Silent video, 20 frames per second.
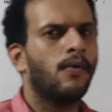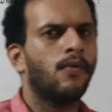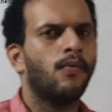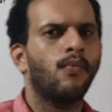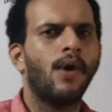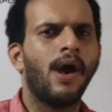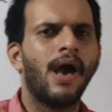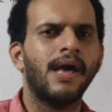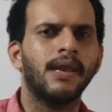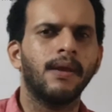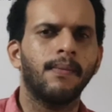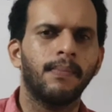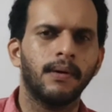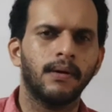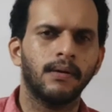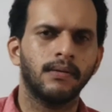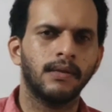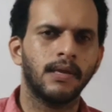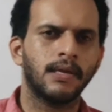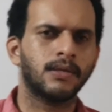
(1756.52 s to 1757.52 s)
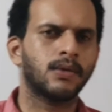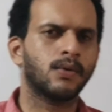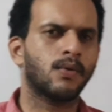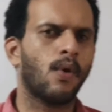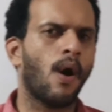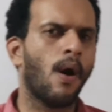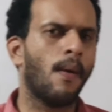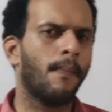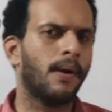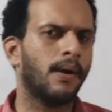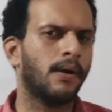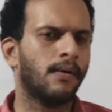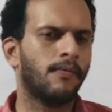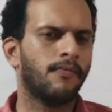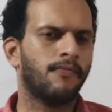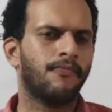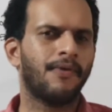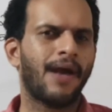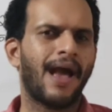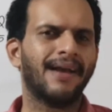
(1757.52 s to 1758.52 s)
variable. It's common
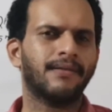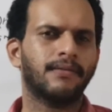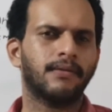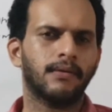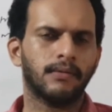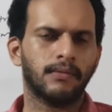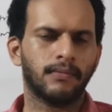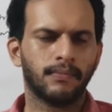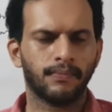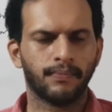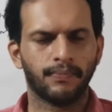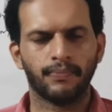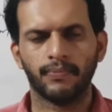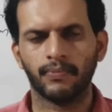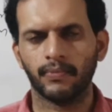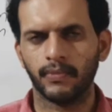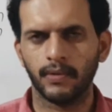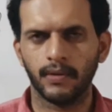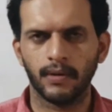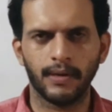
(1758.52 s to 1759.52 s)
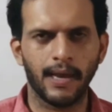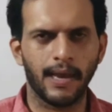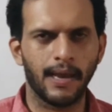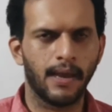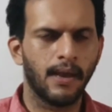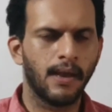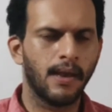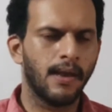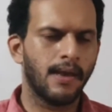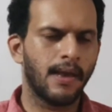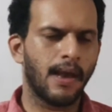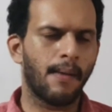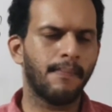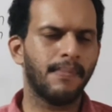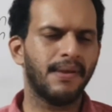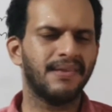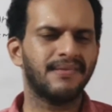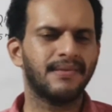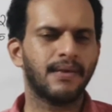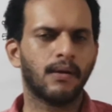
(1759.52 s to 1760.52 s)
factor. Okay, m
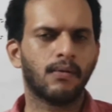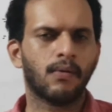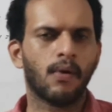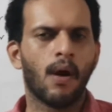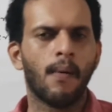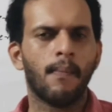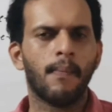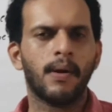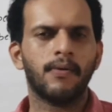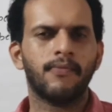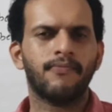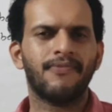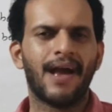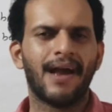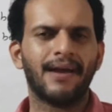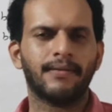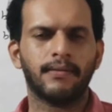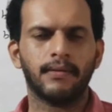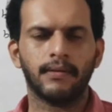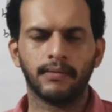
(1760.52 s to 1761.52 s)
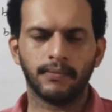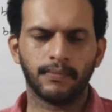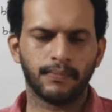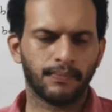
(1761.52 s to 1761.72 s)
is a common factor.